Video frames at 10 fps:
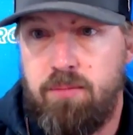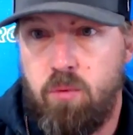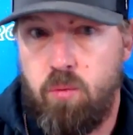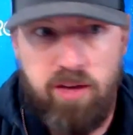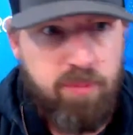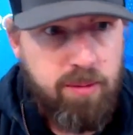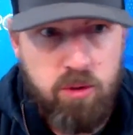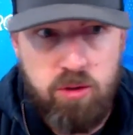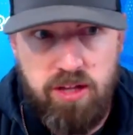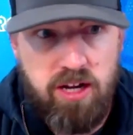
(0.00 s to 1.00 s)
We have people who
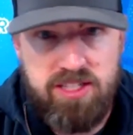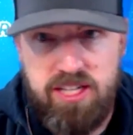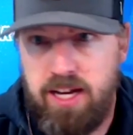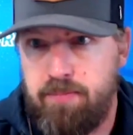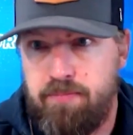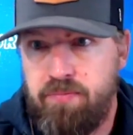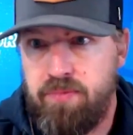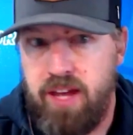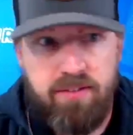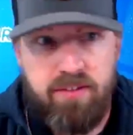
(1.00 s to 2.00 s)
do that all the time.
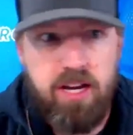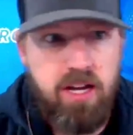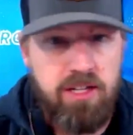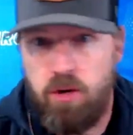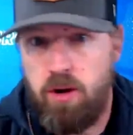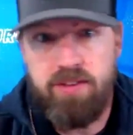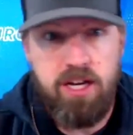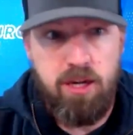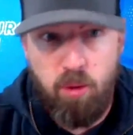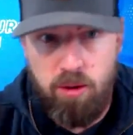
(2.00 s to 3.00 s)
Hey, I've got
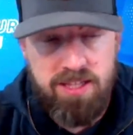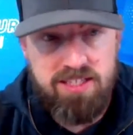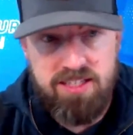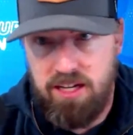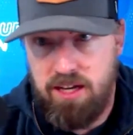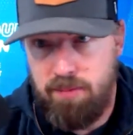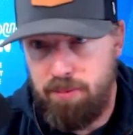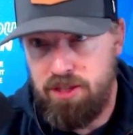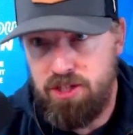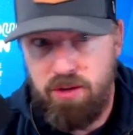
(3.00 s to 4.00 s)
an appointment that's going to come up
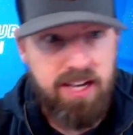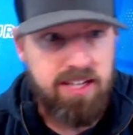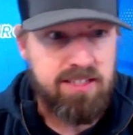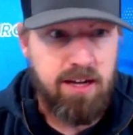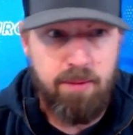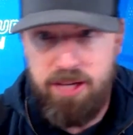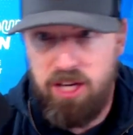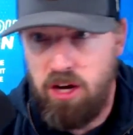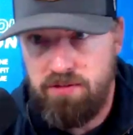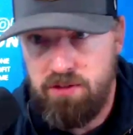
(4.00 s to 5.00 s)
in 2 days and I'm going to be
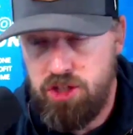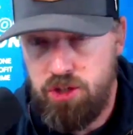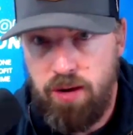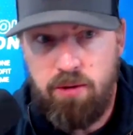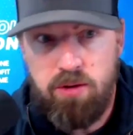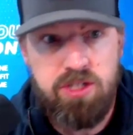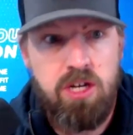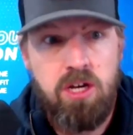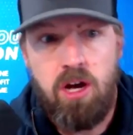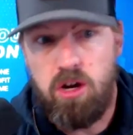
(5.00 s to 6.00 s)
gone for 2 hours.
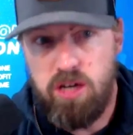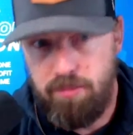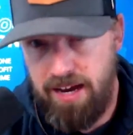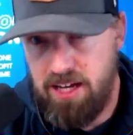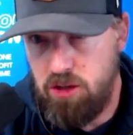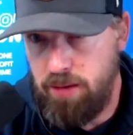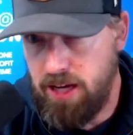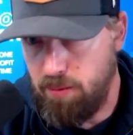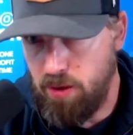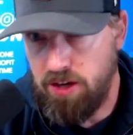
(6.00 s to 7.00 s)
I'll come back and do
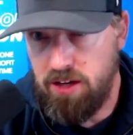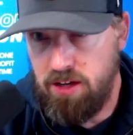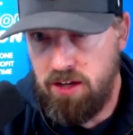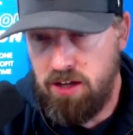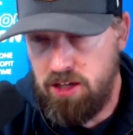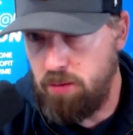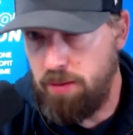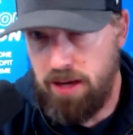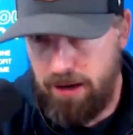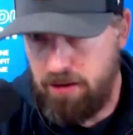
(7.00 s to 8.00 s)
makeup work,
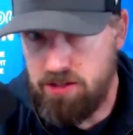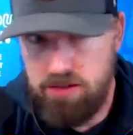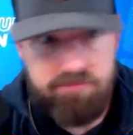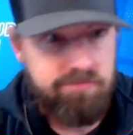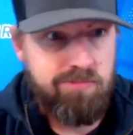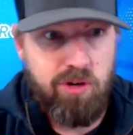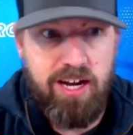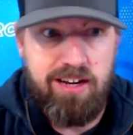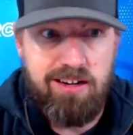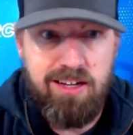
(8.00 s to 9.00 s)
makeup hours. Yeah.
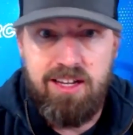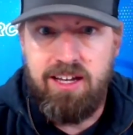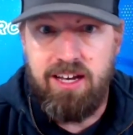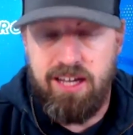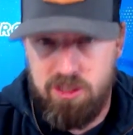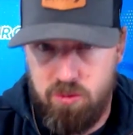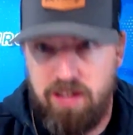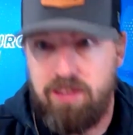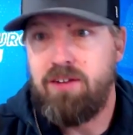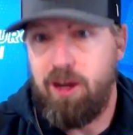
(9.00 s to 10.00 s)
Great. And guess
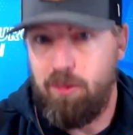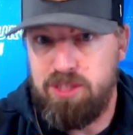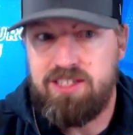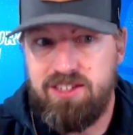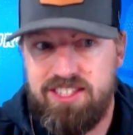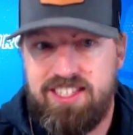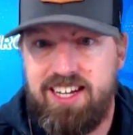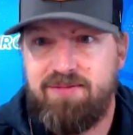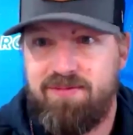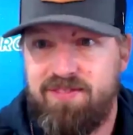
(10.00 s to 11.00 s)
what? Their output's still the
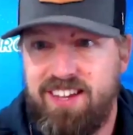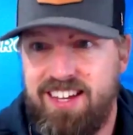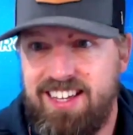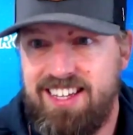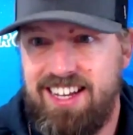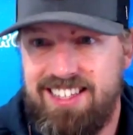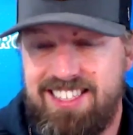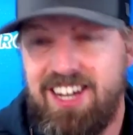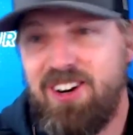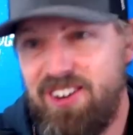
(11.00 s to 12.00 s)
same. And
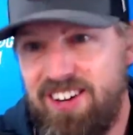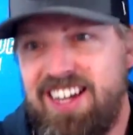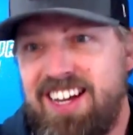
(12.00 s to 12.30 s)
so,